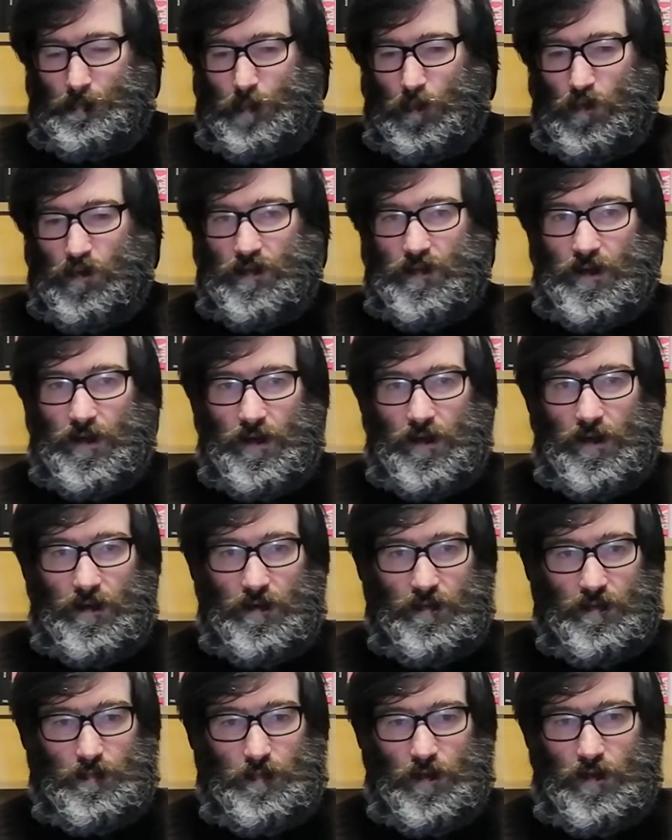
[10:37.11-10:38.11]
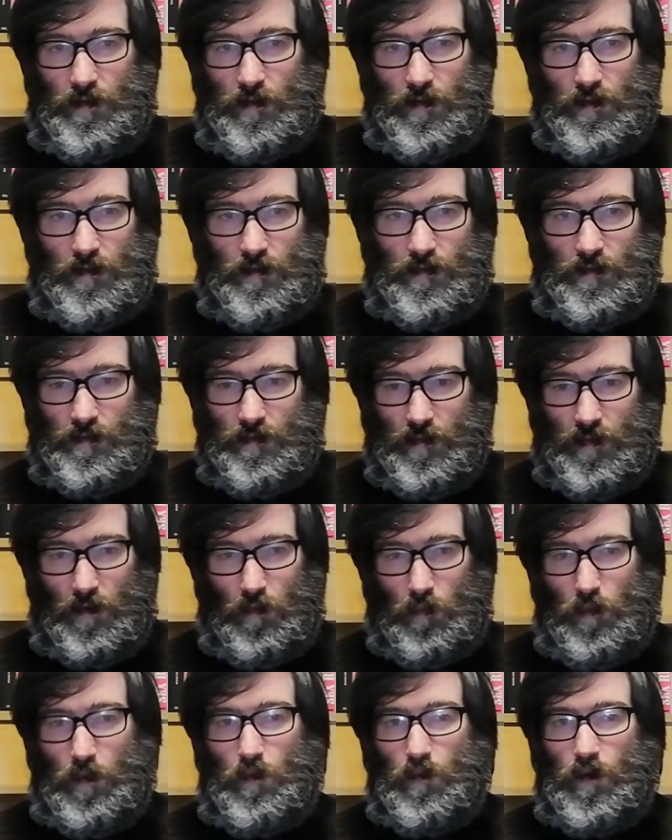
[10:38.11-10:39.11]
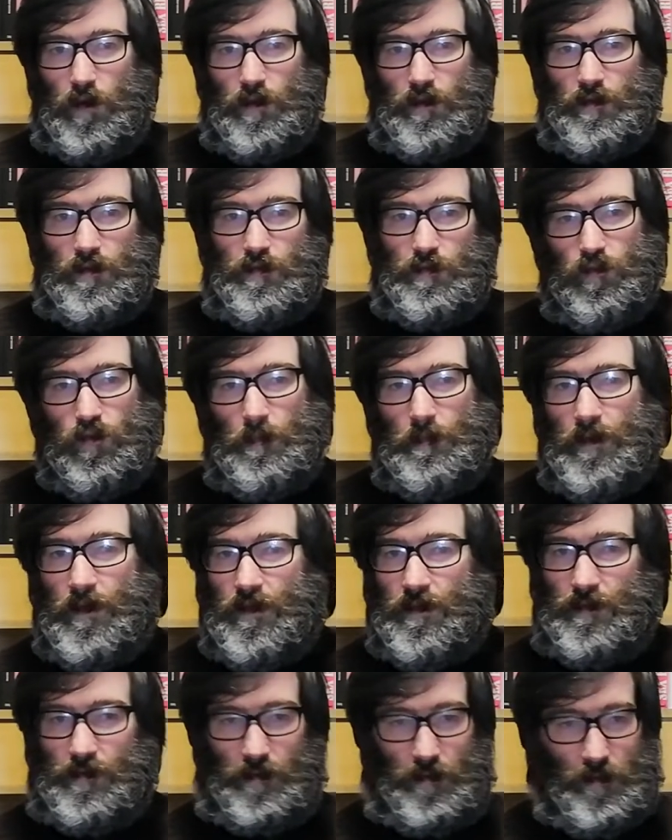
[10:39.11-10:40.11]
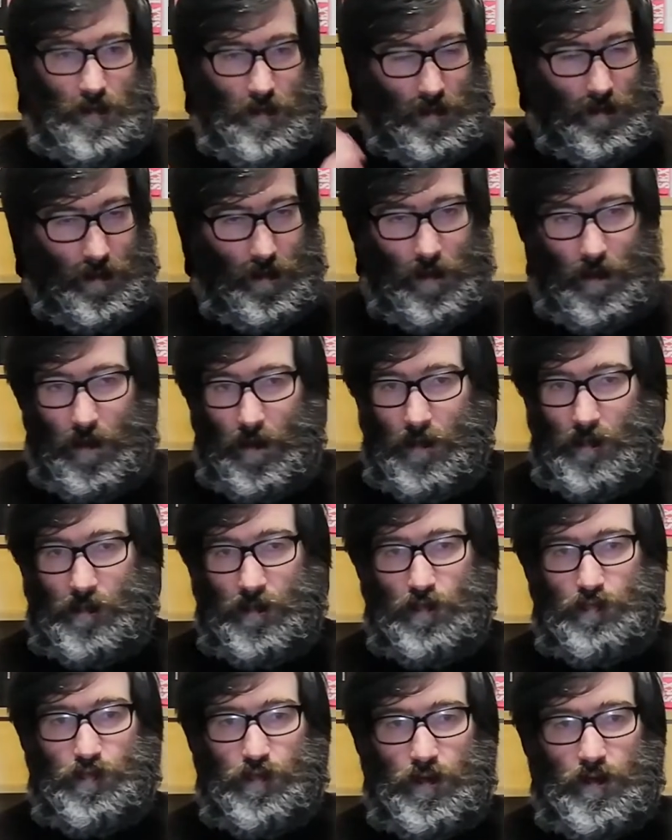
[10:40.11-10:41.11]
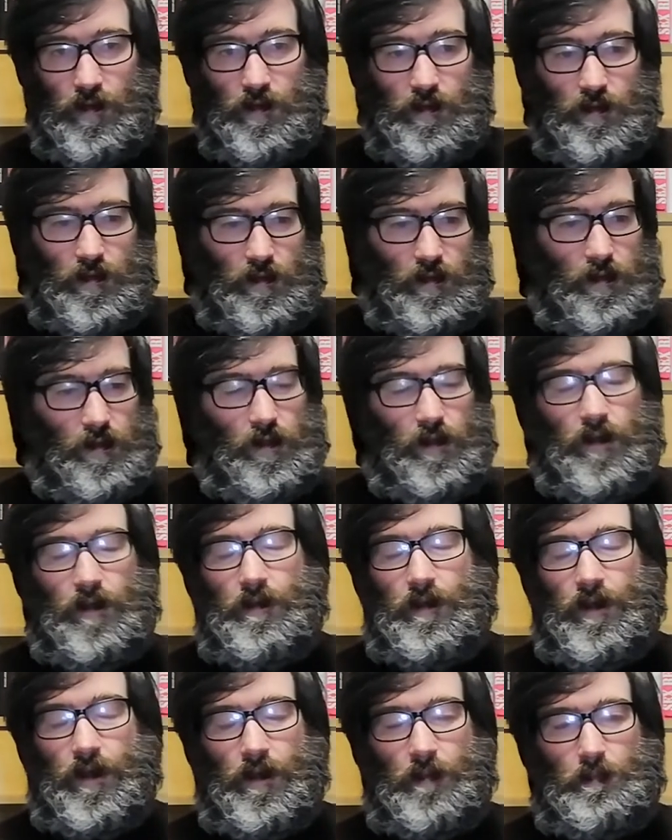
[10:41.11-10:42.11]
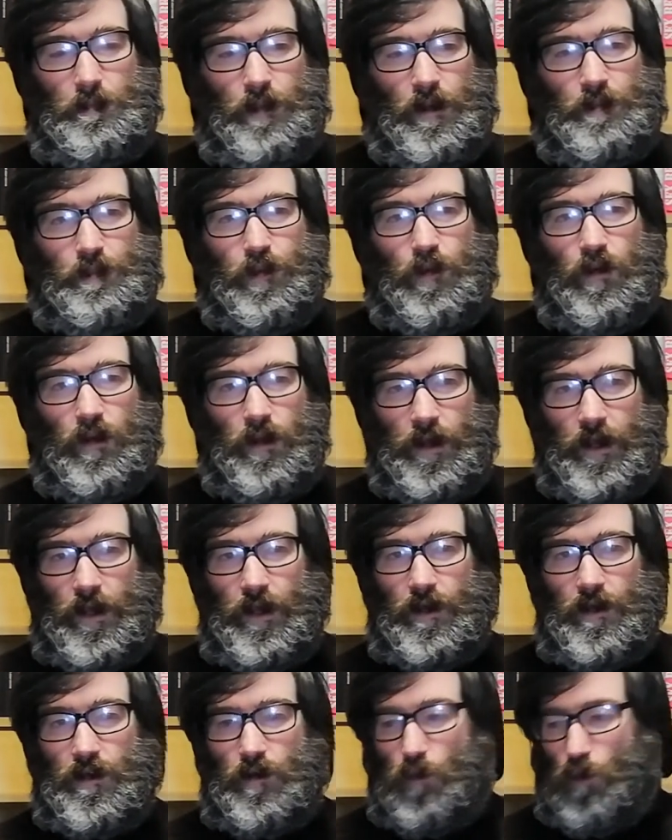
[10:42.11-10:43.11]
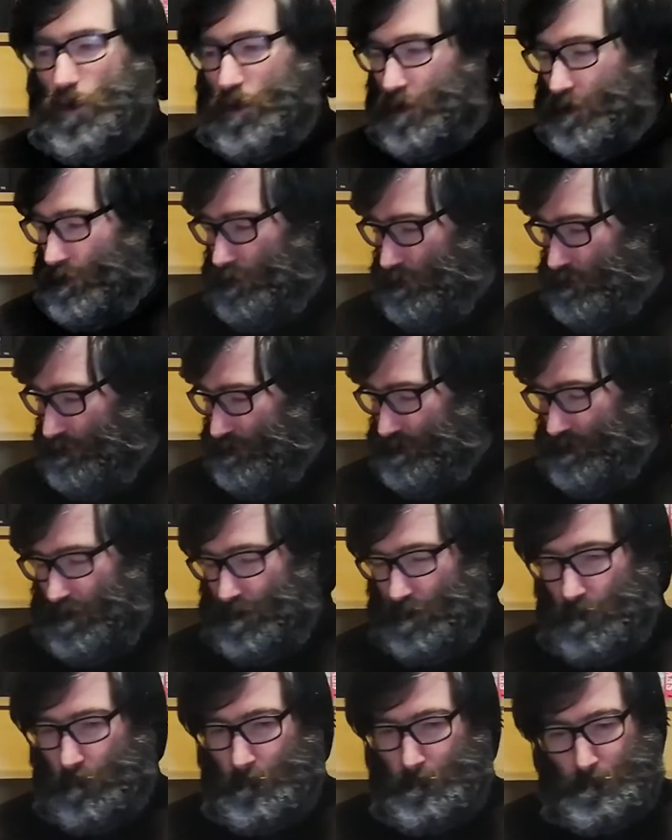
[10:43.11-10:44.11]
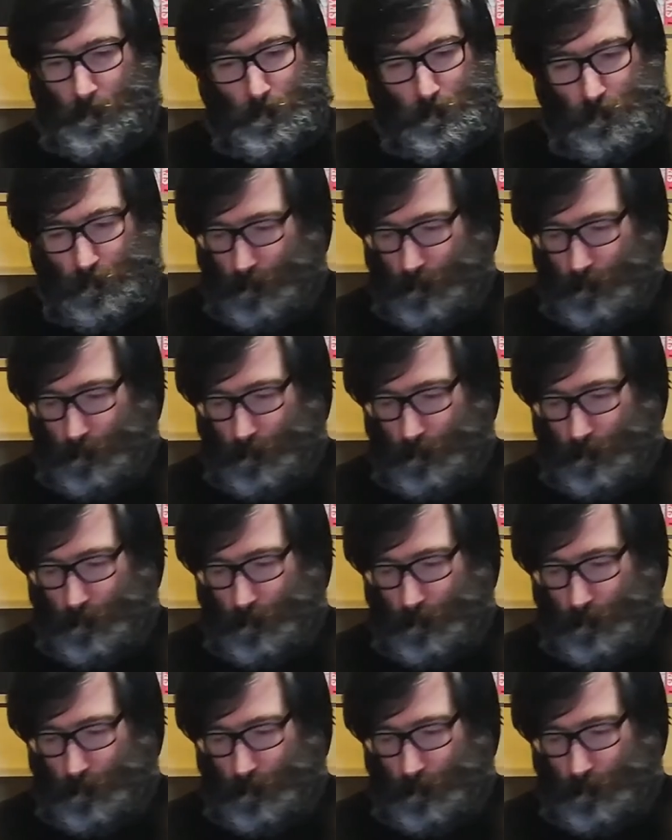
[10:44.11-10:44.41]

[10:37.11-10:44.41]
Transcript: postcards, because we want to meet different people in the world. So